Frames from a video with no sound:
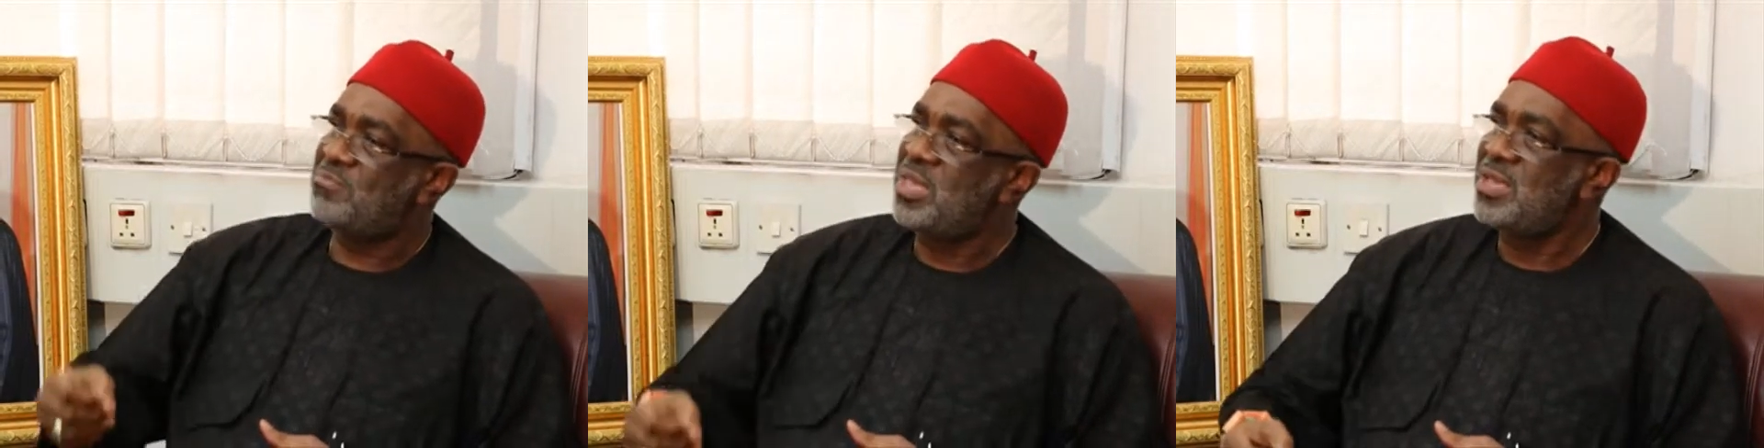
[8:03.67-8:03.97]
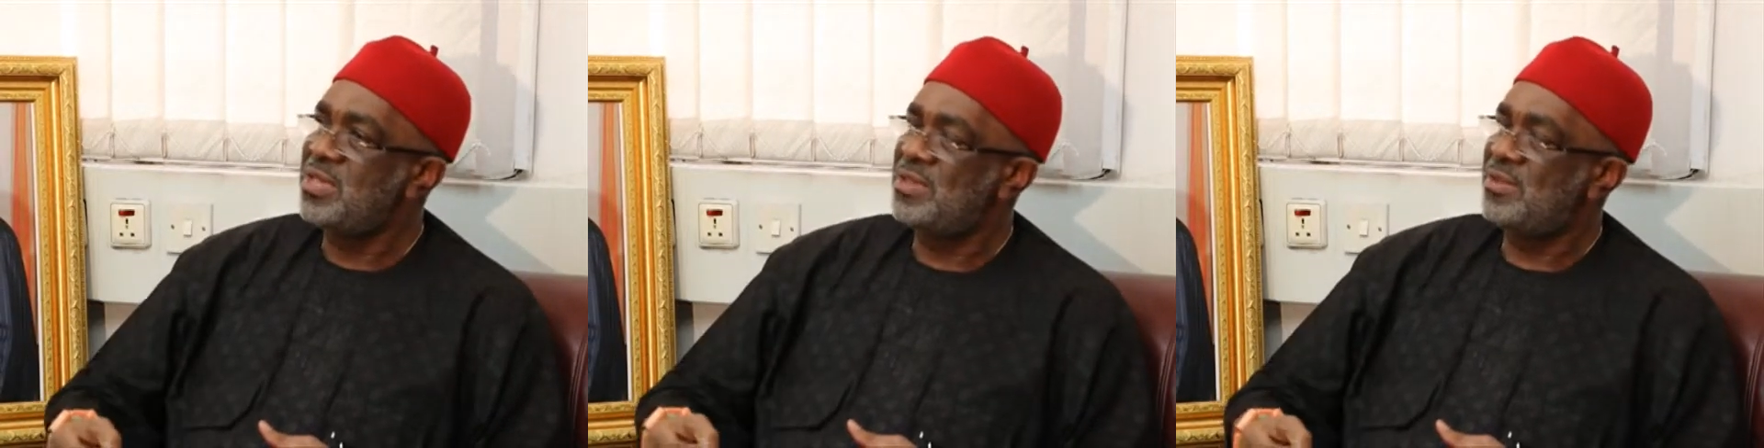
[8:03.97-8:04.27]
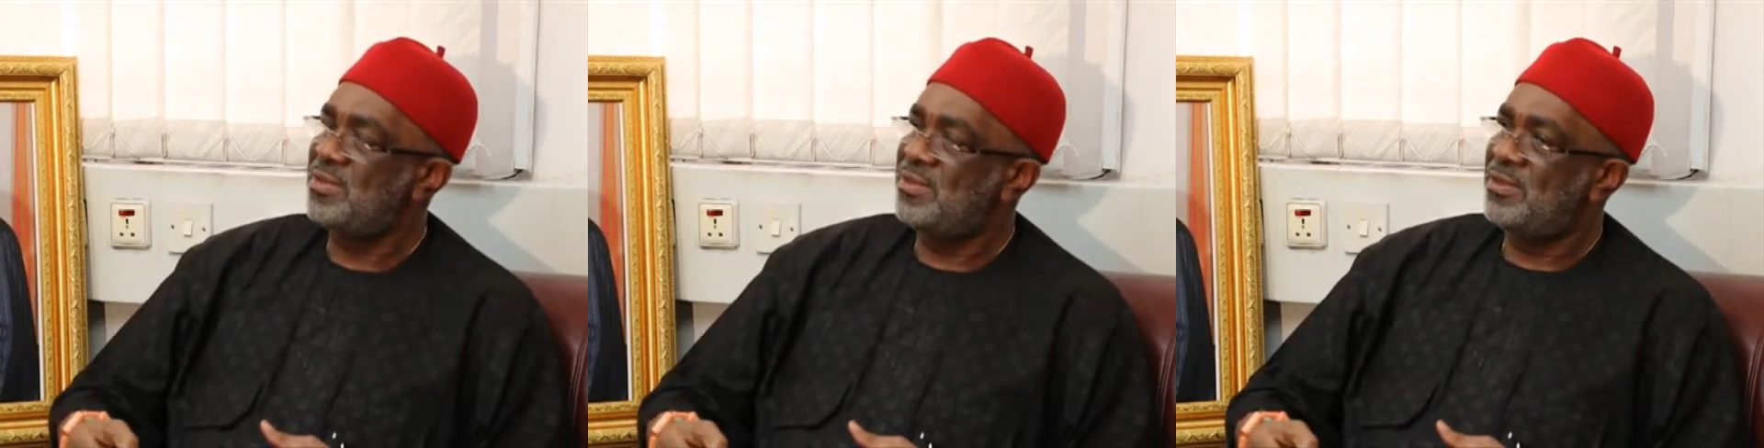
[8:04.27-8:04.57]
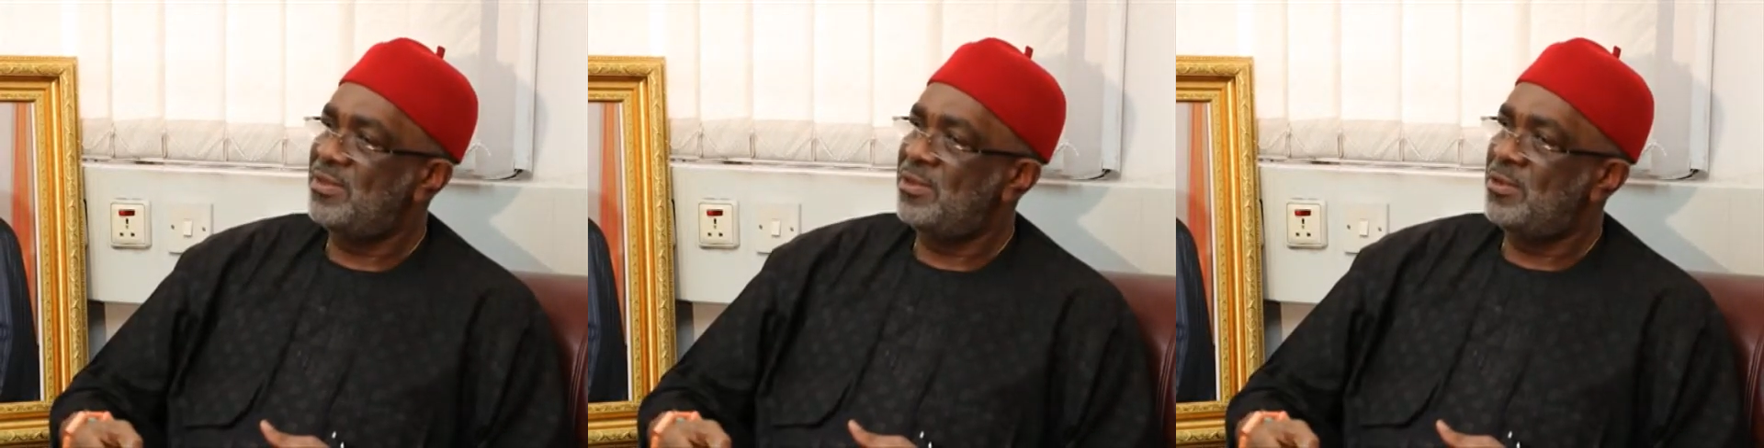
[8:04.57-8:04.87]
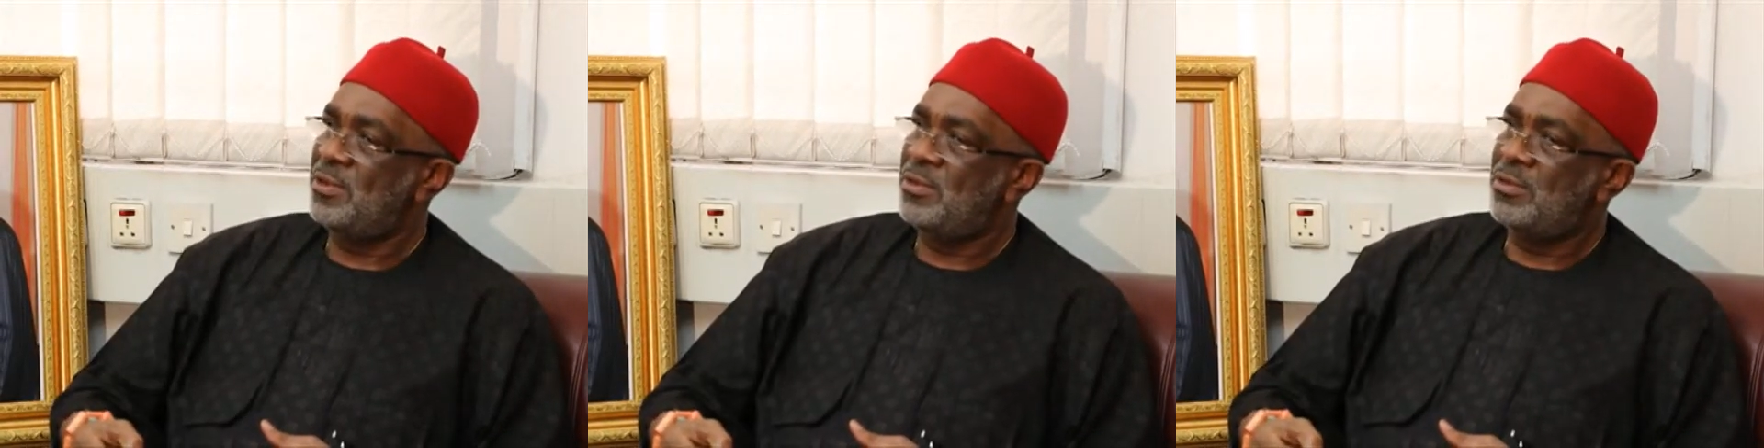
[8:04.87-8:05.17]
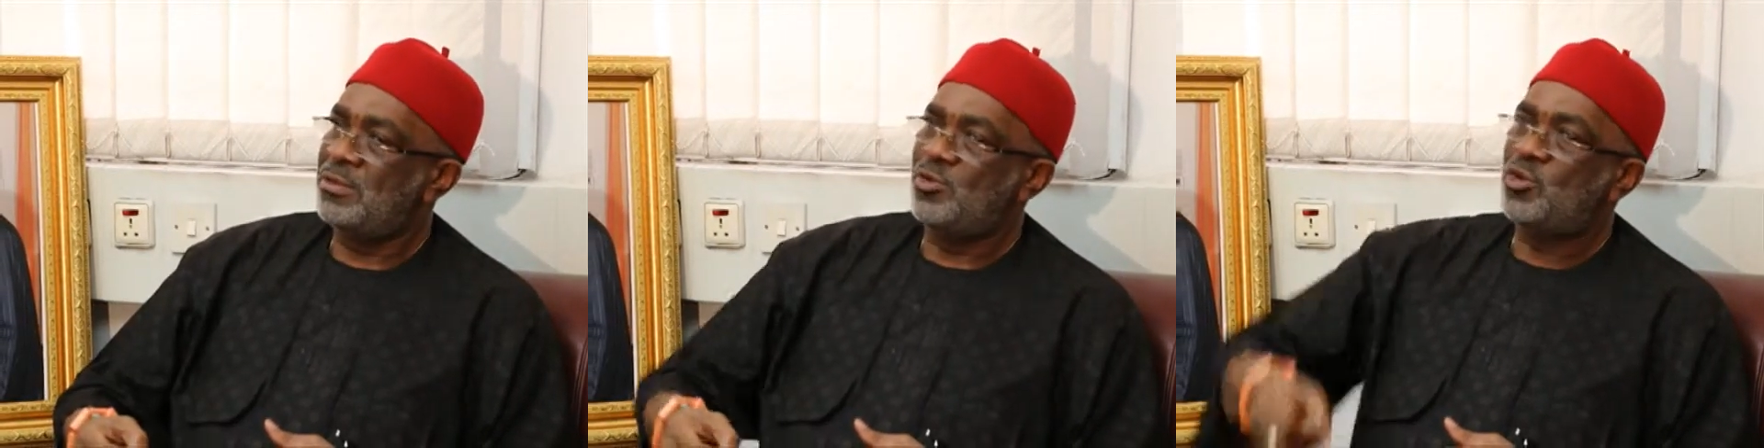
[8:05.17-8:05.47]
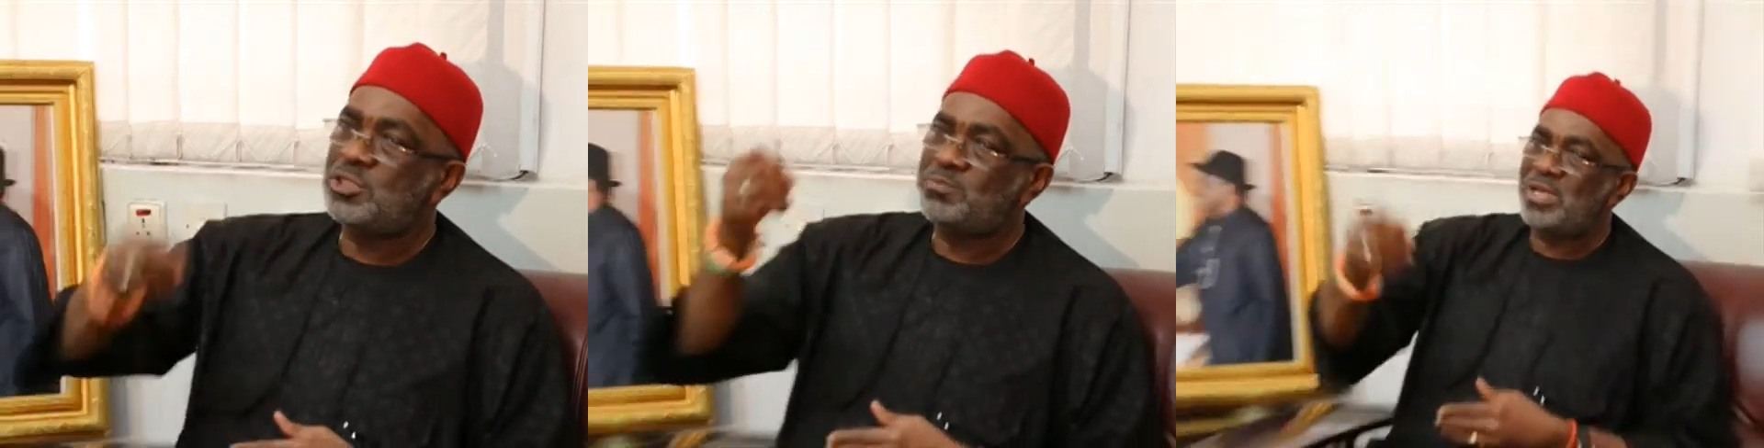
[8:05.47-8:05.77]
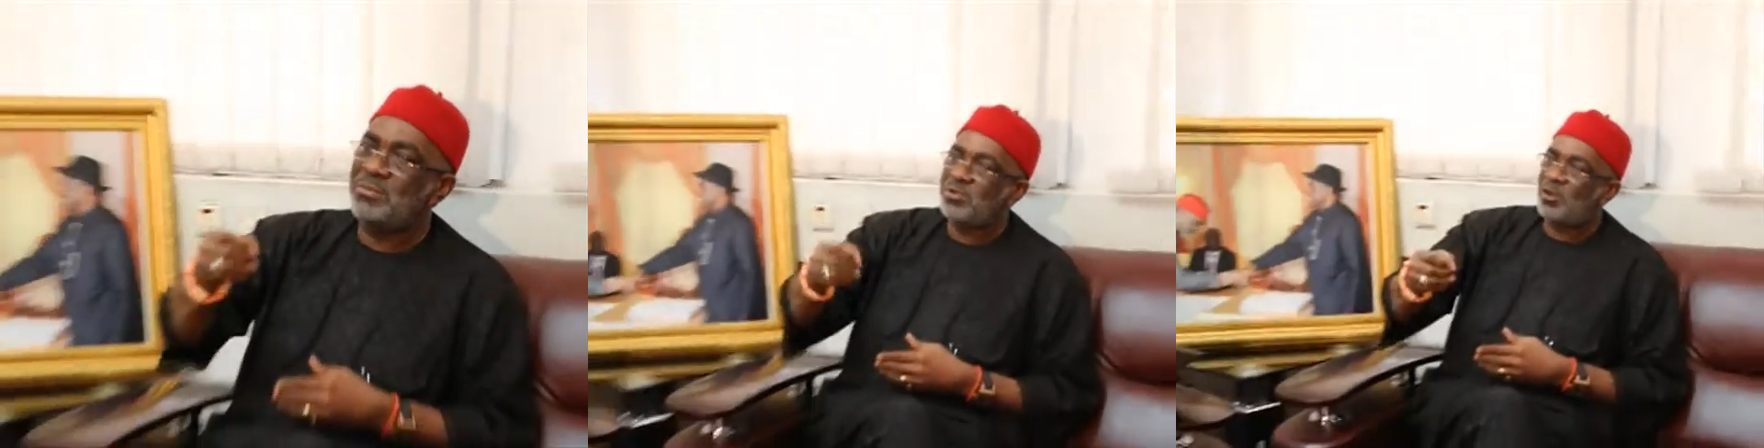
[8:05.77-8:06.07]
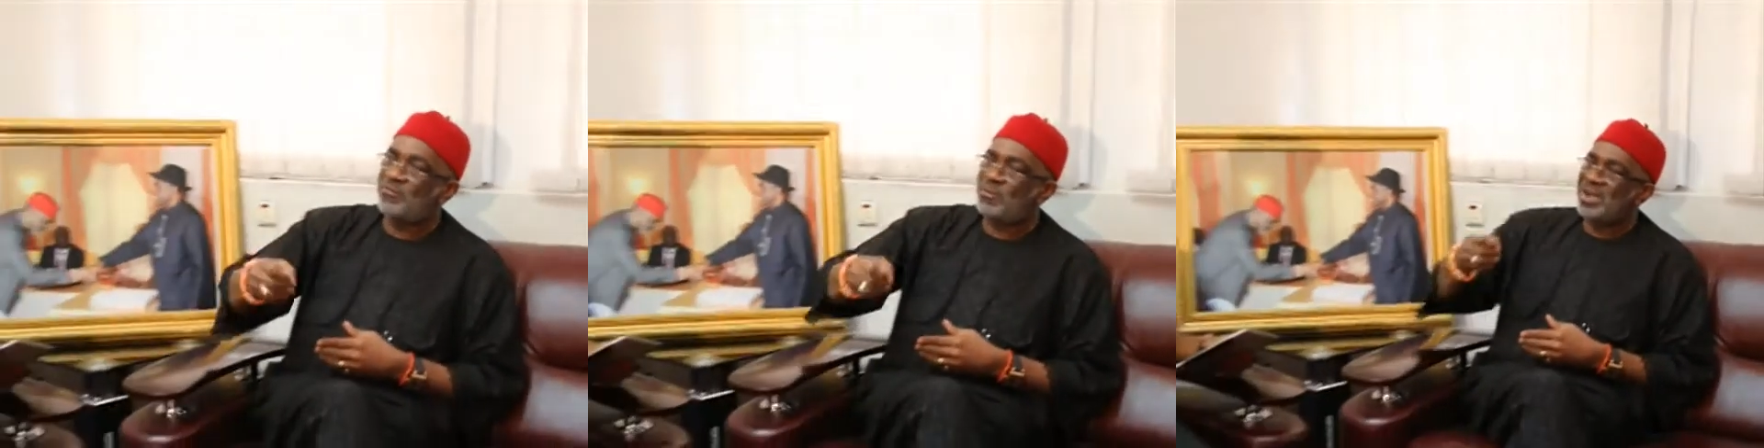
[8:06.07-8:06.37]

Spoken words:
me. Don't spill blood for